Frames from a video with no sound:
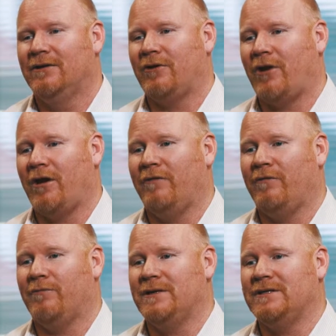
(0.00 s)
not only
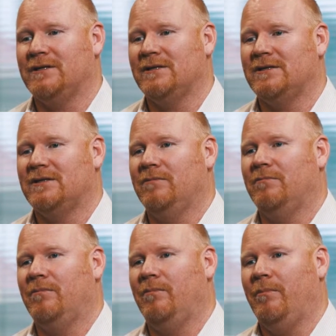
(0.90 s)
for the residents,
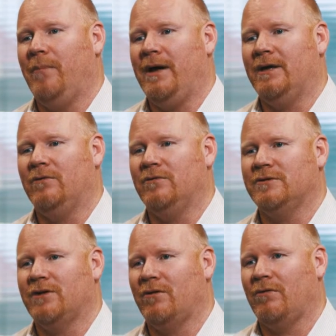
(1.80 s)
but
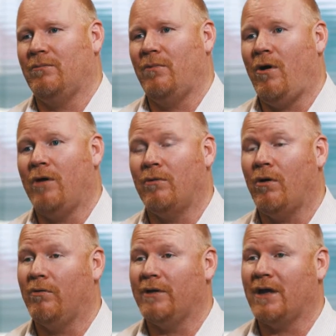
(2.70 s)
also in my
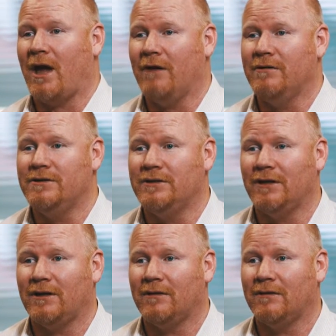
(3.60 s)
role,
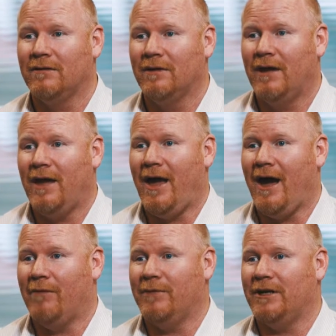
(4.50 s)
encouraging
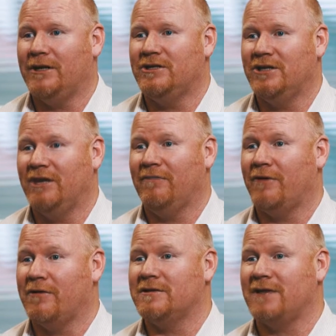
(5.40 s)
how we can achieve
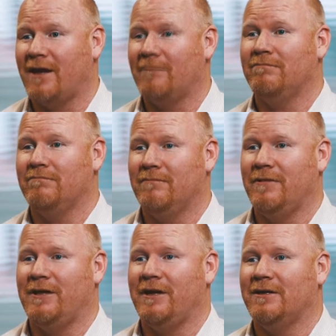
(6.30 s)
those same
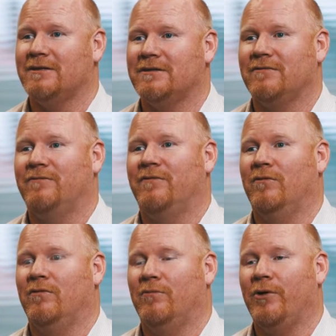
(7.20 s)
things
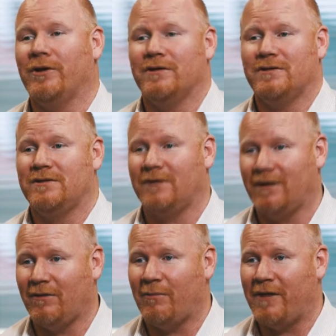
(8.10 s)
for workers
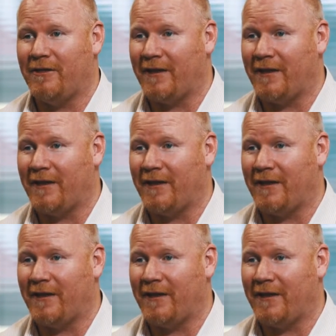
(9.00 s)
in the way that